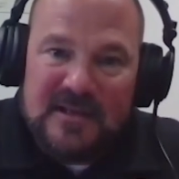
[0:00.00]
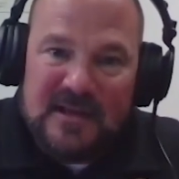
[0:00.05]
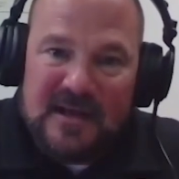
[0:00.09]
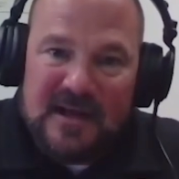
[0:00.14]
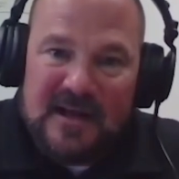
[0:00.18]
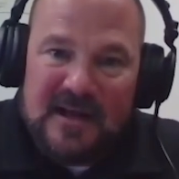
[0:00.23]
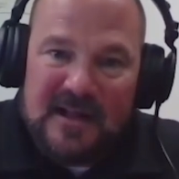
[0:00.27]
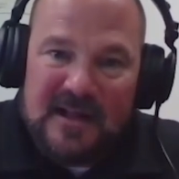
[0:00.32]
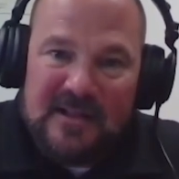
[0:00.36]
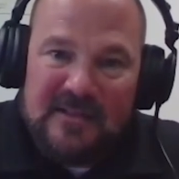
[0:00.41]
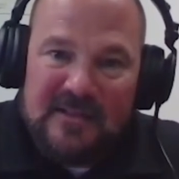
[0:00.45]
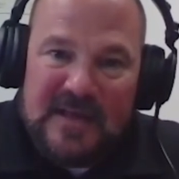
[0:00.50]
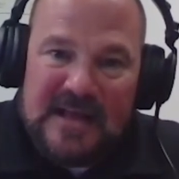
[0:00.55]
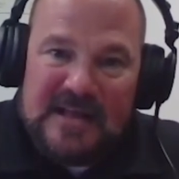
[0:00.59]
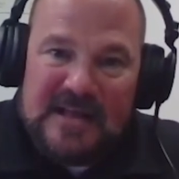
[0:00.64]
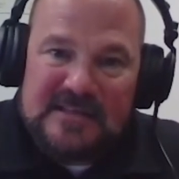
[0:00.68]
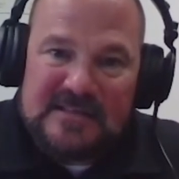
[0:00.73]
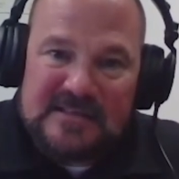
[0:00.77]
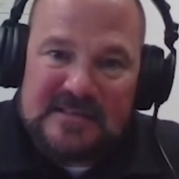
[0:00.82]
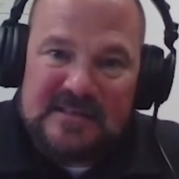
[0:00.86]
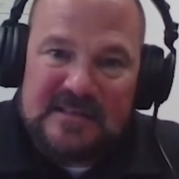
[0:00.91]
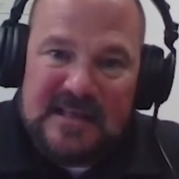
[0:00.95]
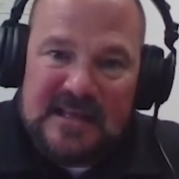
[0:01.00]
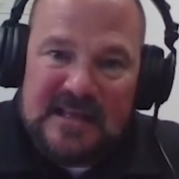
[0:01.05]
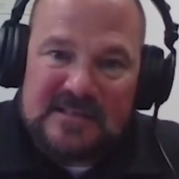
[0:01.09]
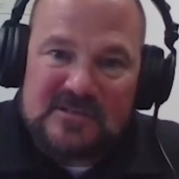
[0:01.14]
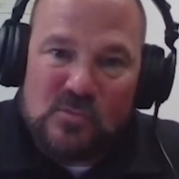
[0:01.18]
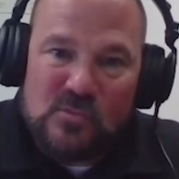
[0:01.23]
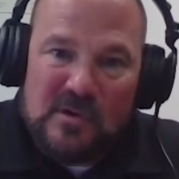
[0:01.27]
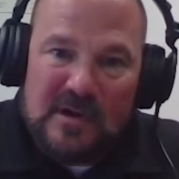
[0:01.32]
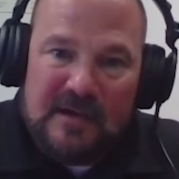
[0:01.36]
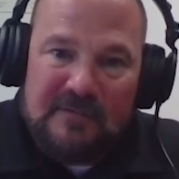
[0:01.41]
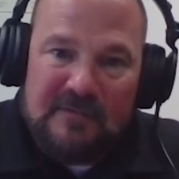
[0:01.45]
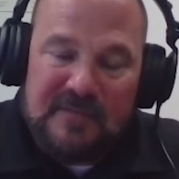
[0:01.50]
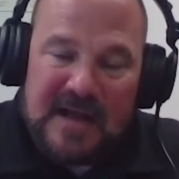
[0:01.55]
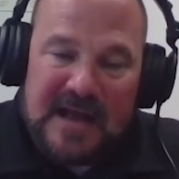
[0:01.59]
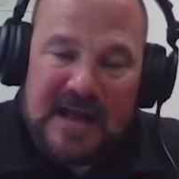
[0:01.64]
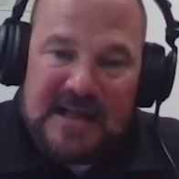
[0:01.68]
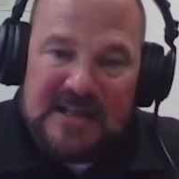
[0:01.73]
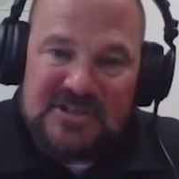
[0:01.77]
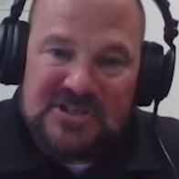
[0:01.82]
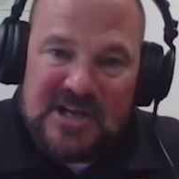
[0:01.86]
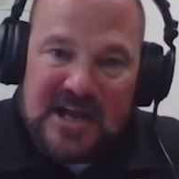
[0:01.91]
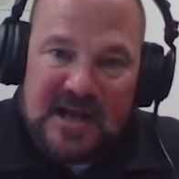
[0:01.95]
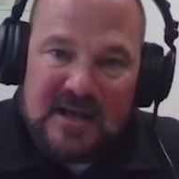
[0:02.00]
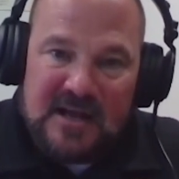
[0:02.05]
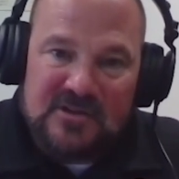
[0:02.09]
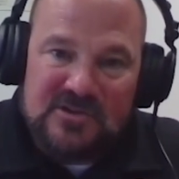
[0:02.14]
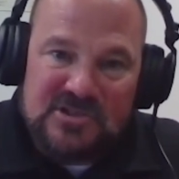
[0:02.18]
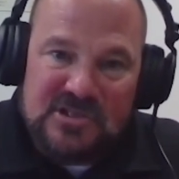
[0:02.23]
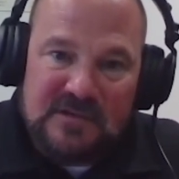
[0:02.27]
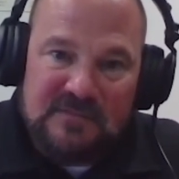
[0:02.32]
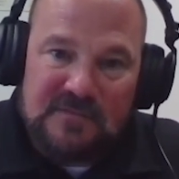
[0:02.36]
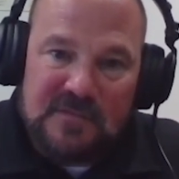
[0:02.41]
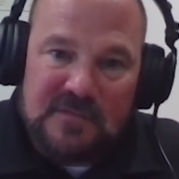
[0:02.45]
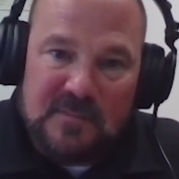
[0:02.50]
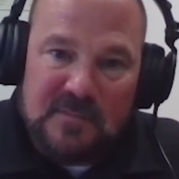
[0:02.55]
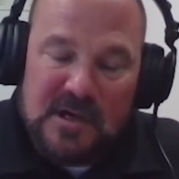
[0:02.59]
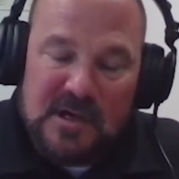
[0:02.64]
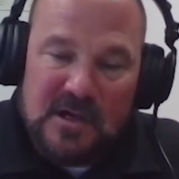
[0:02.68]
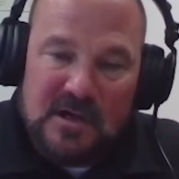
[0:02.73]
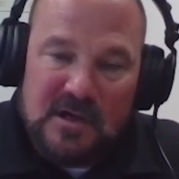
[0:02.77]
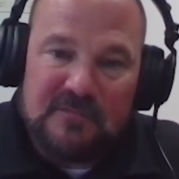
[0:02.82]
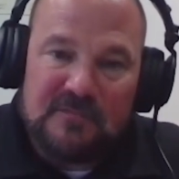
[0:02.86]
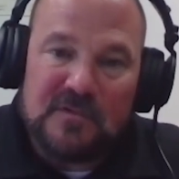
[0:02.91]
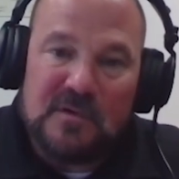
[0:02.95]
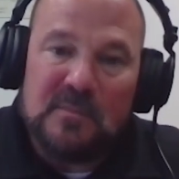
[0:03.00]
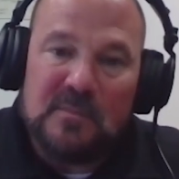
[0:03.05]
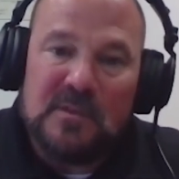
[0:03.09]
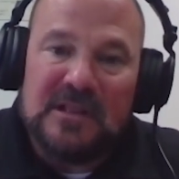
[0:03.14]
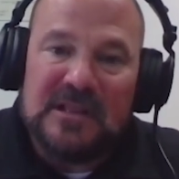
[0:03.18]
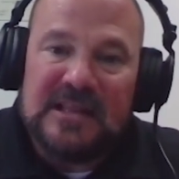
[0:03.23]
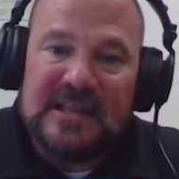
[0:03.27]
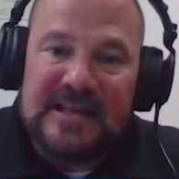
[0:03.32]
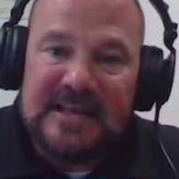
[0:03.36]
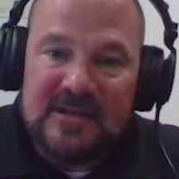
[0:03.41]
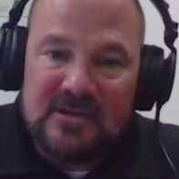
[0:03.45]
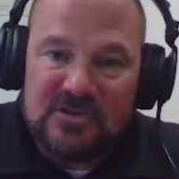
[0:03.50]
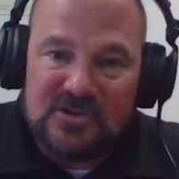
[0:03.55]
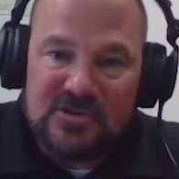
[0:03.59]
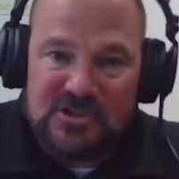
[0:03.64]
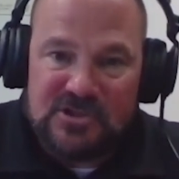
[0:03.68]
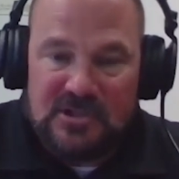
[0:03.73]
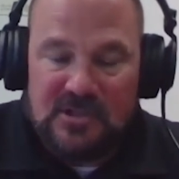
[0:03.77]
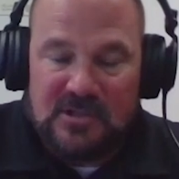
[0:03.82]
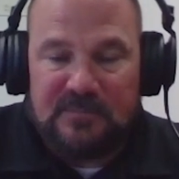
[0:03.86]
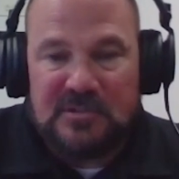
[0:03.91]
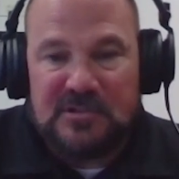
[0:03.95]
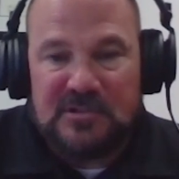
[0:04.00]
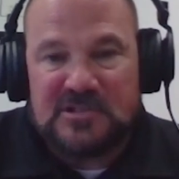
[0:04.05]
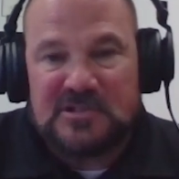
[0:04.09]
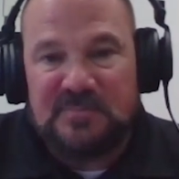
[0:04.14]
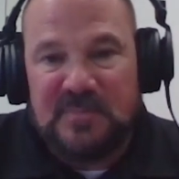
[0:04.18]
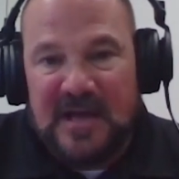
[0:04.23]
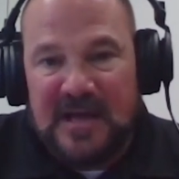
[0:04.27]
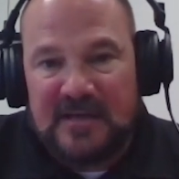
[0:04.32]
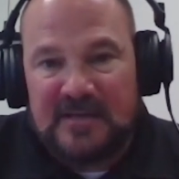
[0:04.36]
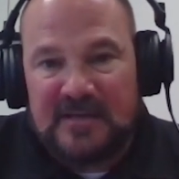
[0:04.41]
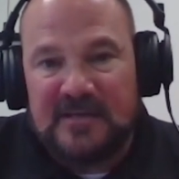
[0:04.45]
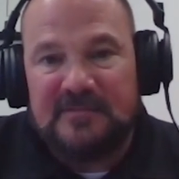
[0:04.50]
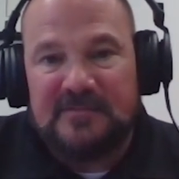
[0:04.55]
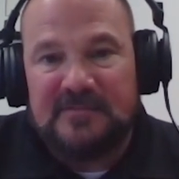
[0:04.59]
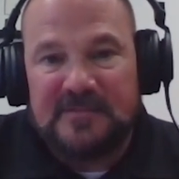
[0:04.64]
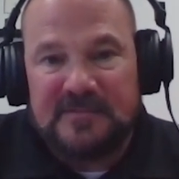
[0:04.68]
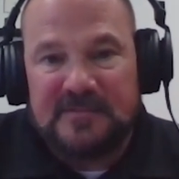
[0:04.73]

Uh, that's that's what I find challenging from a from a leadership perspective.